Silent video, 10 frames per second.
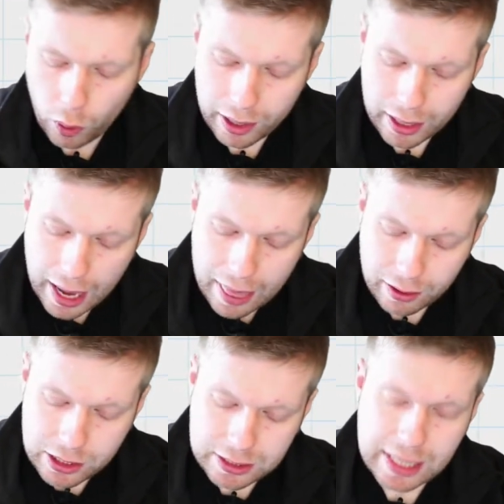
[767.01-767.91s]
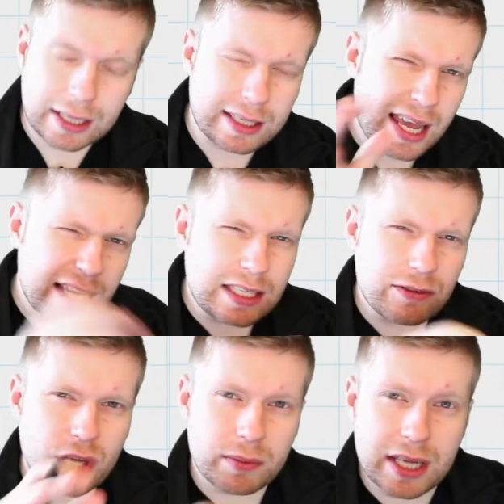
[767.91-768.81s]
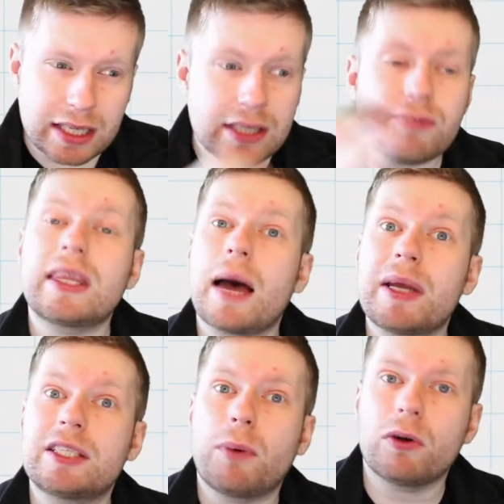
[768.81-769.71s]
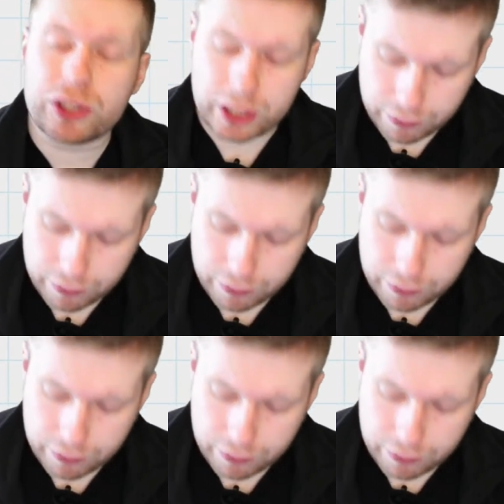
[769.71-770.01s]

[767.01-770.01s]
and then I just think negative times negative, that makes a positive.